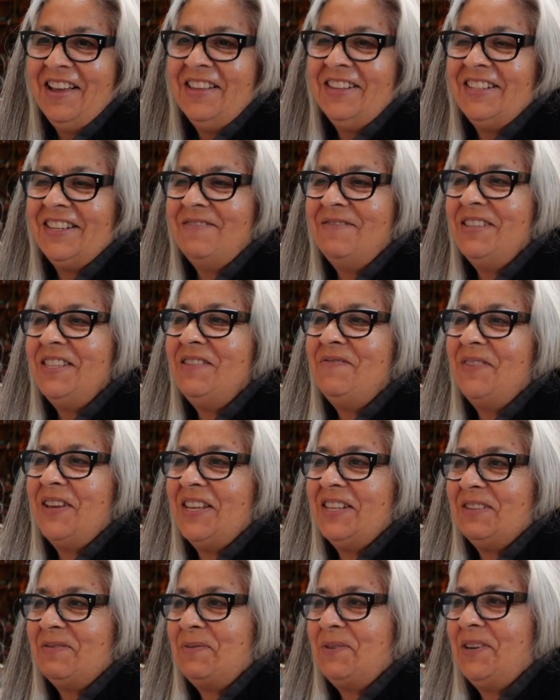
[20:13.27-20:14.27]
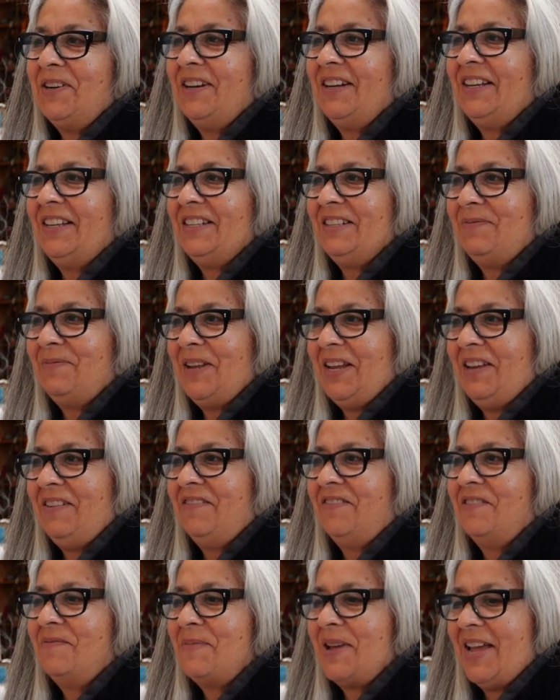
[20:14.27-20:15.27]
Some of the best work is
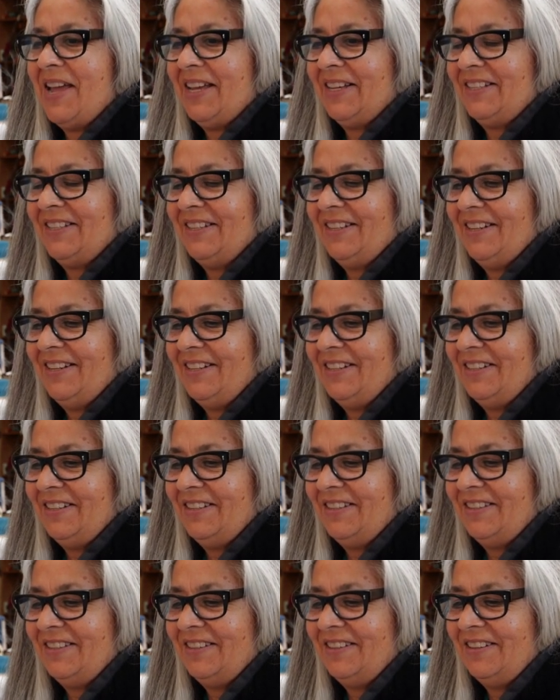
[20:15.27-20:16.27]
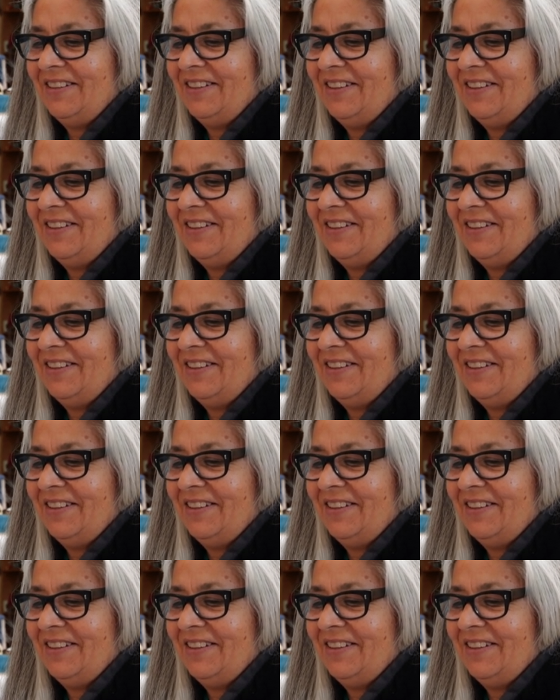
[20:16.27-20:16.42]
made from accidents.